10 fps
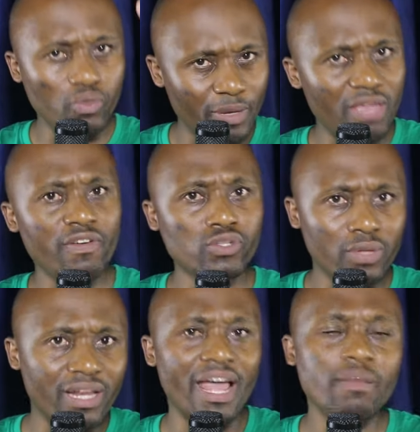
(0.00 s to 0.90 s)
be given to
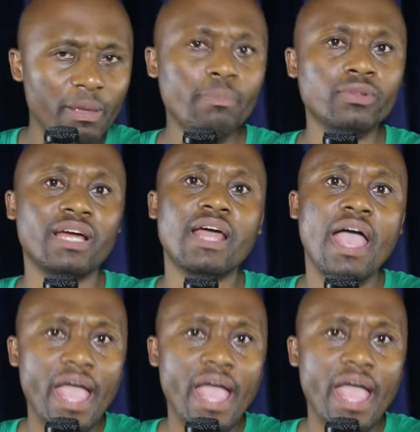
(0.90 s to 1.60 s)
the right people that